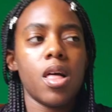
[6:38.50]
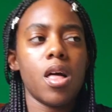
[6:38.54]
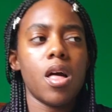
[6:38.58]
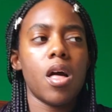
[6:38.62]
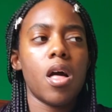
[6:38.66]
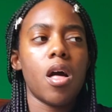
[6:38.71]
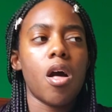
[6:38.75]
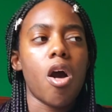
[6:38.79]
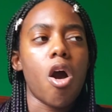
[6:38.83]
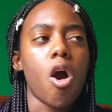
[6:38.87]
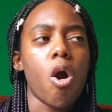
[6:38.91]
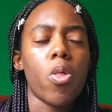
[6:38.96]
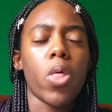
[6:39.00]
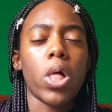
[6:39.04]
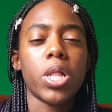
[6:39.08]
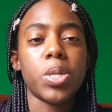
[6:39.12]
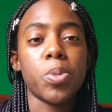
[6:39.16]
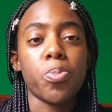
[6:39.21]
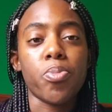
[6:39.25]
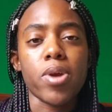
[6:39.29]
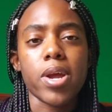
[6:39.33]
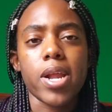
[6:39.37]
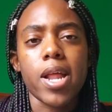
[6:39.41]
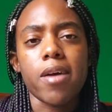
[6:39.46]
anything. Oh, that's a
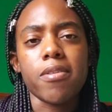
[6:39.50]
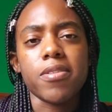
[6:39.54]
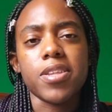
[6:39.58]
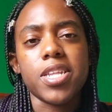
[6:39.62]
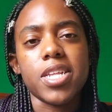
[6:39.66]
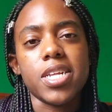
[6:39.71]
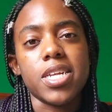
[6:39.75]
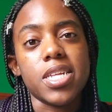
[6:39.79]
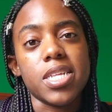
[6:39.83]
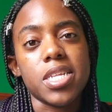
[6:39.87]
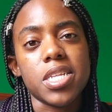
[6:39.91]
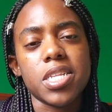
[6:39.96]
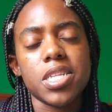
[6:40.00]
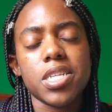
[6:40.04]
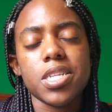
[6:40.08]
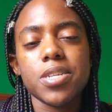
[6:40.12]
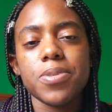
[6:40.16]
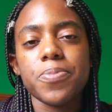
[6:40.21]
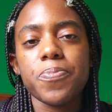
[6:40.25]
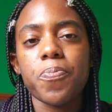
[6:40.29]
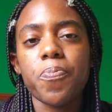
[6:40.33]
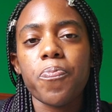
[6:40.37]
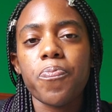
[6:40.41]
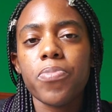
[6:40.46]
braid out, sis.
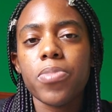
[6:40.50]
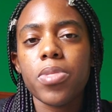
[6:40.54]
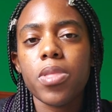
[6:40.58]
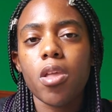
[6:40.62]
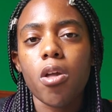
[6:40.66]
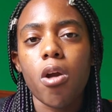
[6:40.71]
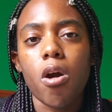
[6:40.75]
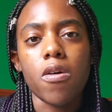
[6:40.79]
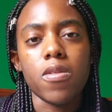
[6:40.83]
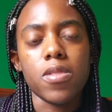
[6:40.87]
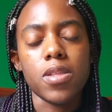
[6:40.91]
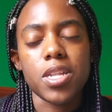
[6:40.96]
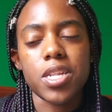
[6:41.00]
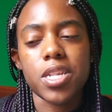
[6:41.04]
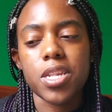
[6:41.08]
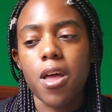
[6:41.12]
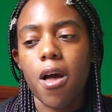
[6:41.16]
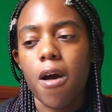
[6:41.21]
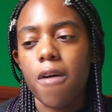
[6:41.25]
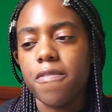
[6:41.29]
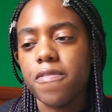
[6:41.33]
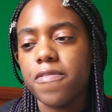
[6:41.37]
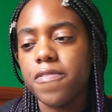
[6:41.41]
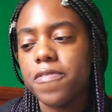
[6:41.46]
All this stuff.